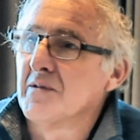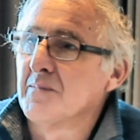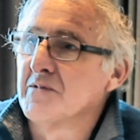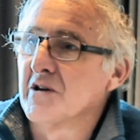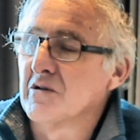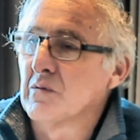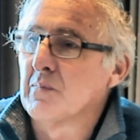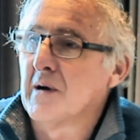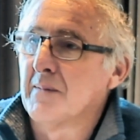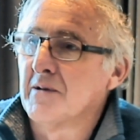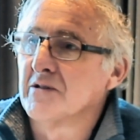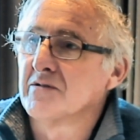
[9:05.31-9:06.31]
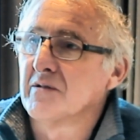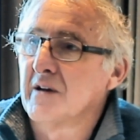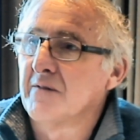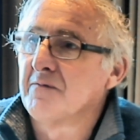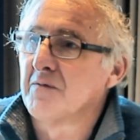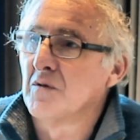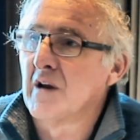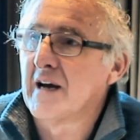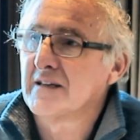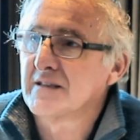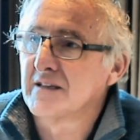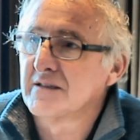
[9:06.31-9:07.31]
The general public should have full
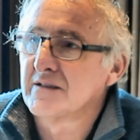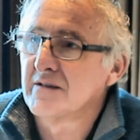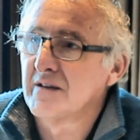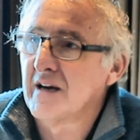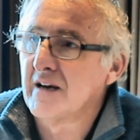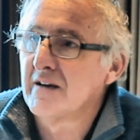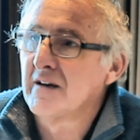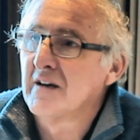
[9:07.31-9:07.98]
access to that,